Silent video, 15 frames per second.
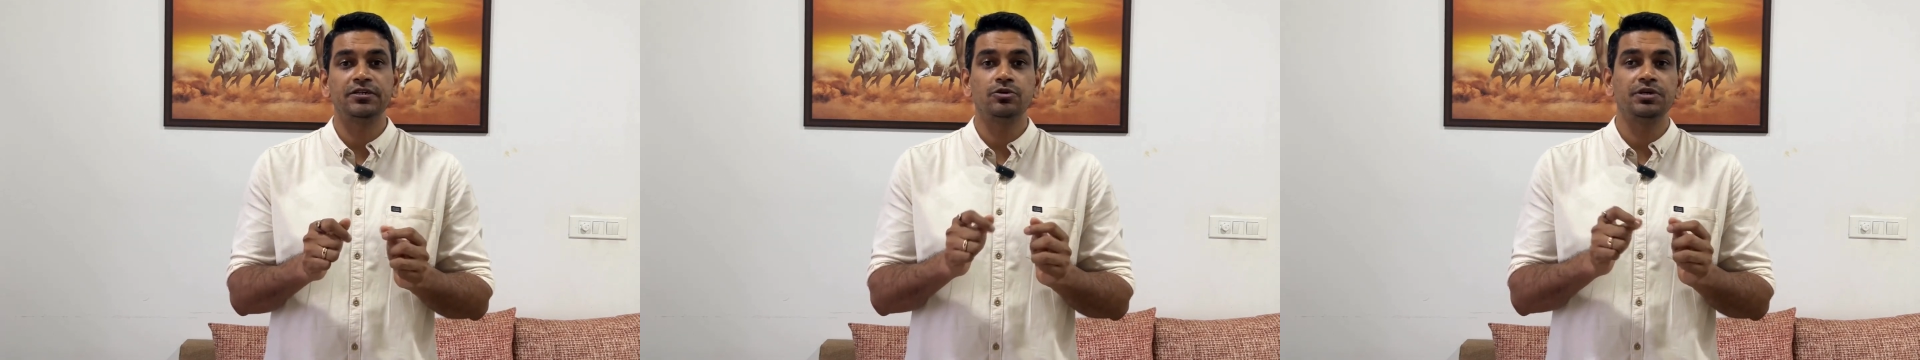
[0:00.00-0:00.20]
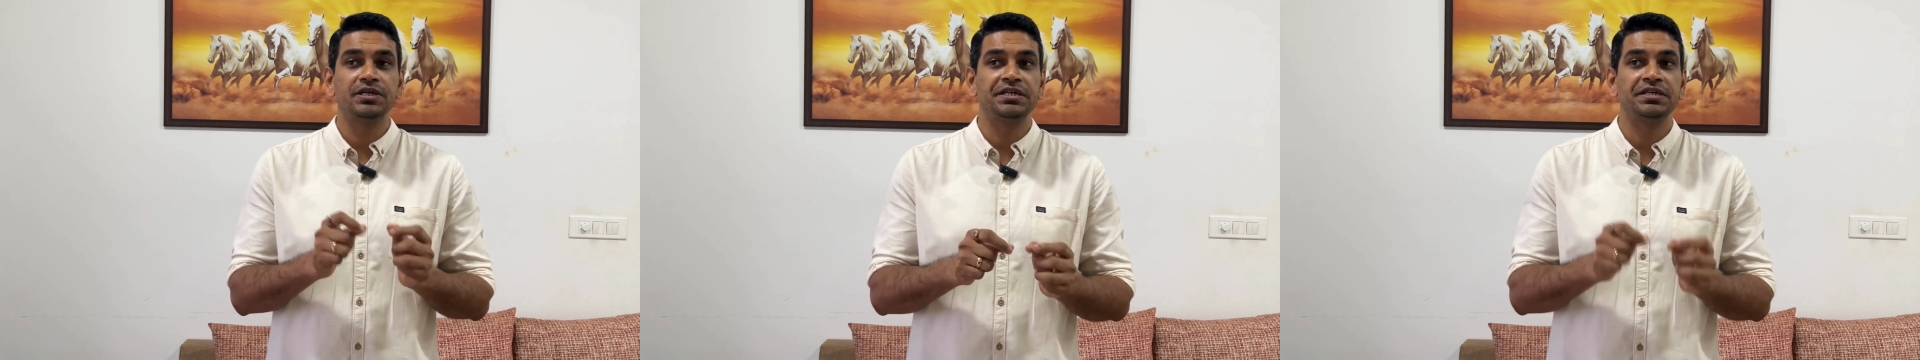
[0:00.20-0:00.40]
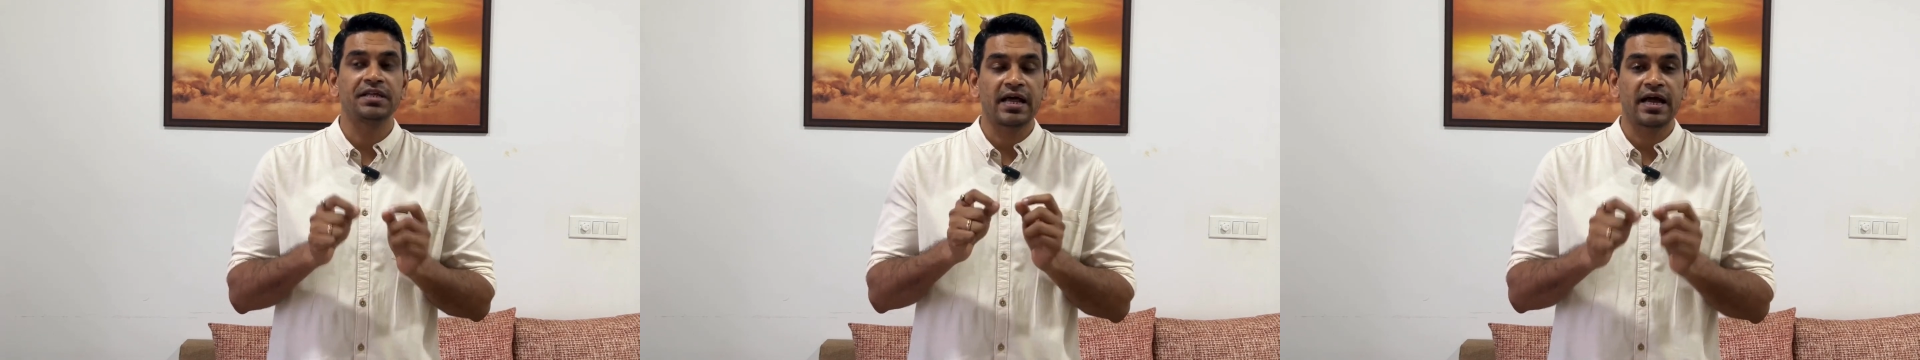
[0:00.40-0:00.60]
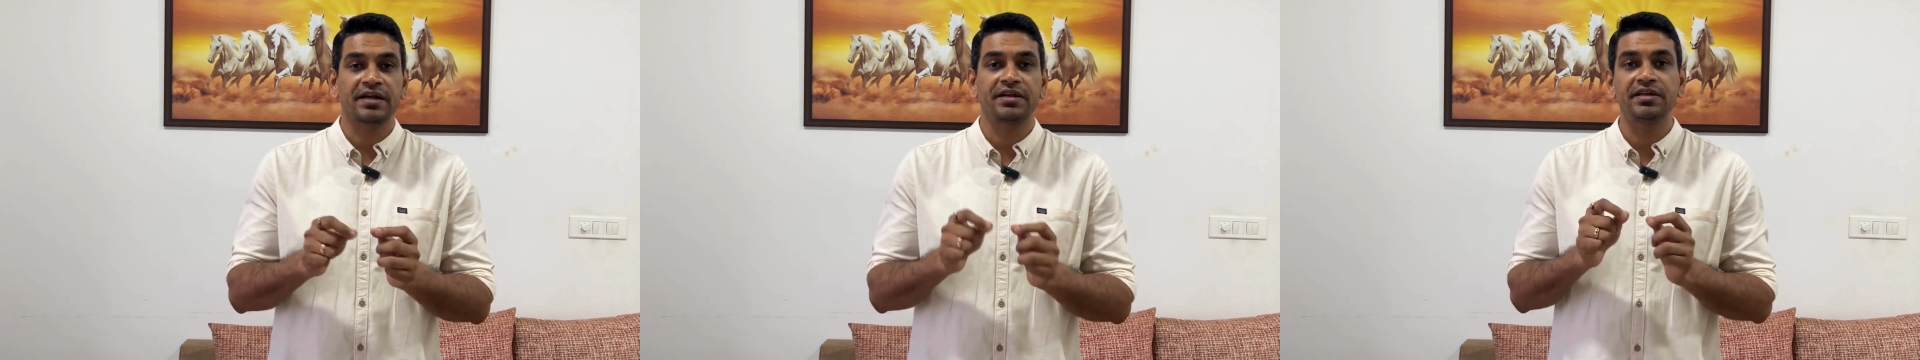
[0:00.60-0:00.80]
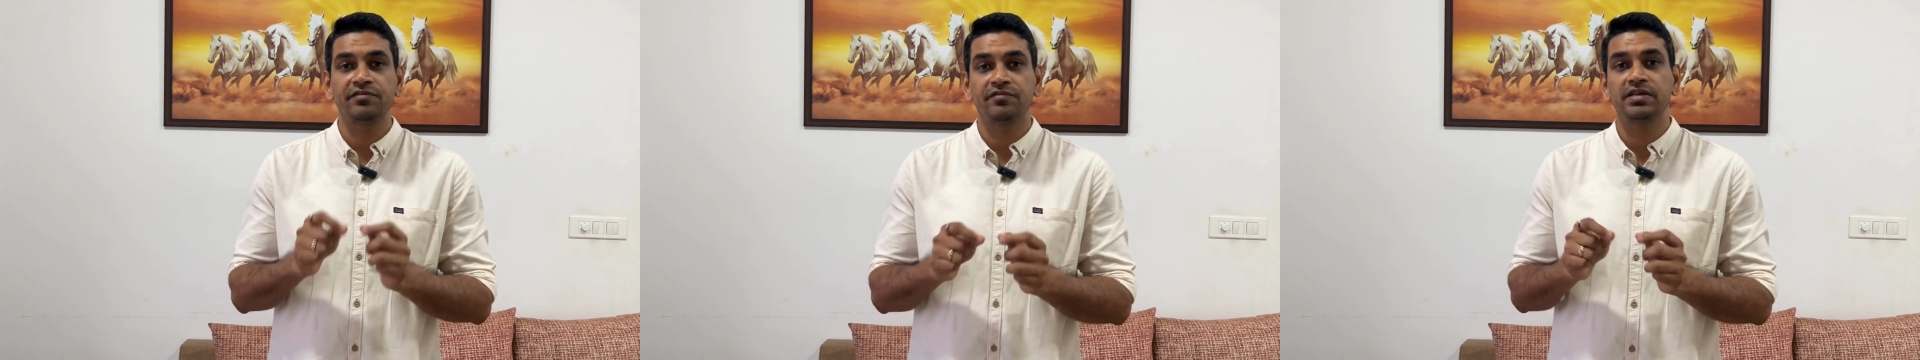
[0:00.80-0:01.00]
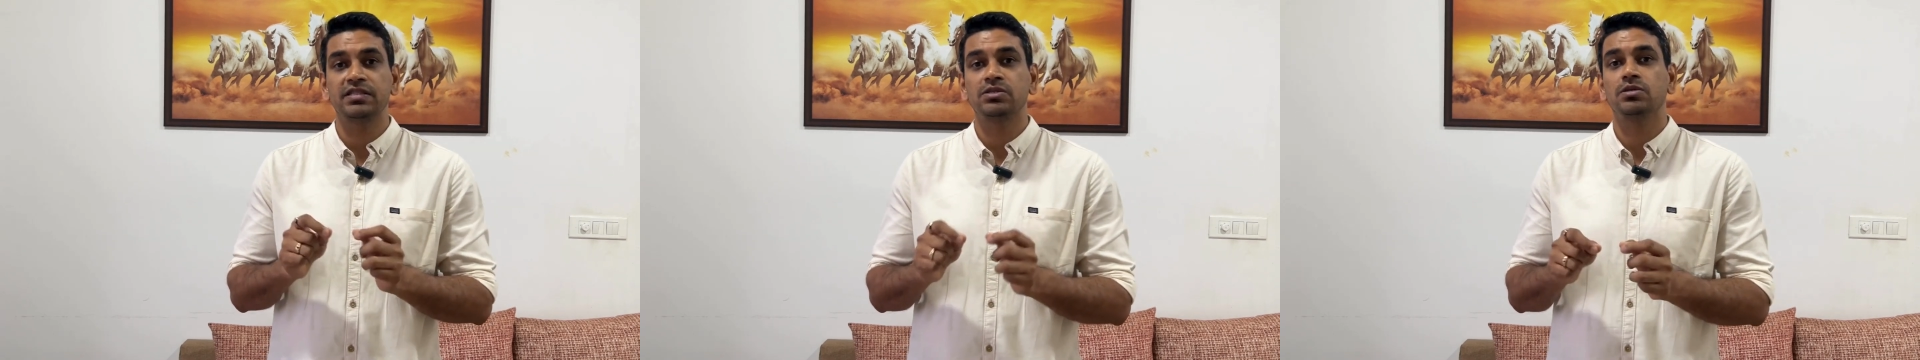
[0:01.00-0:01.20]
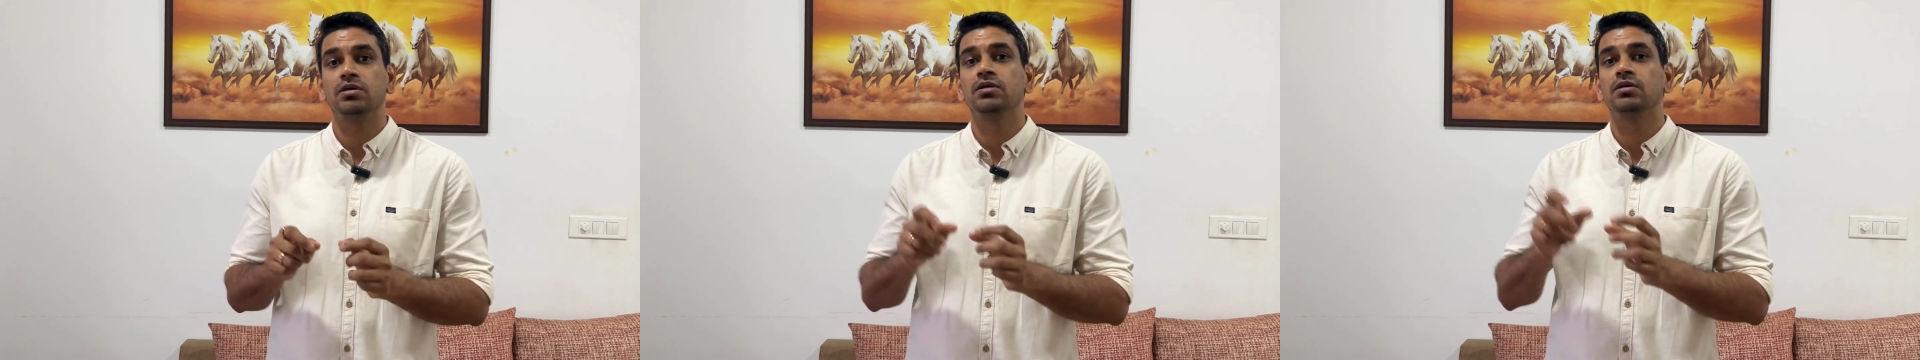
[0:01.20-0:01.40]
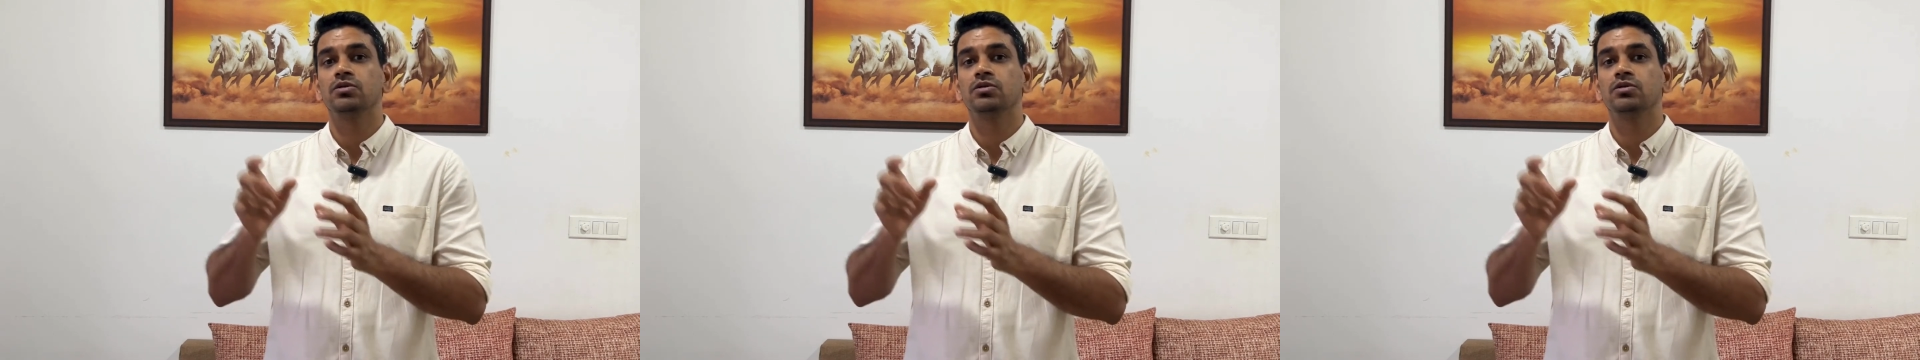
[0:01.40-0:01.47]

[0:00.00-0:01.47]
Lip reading: to interacting with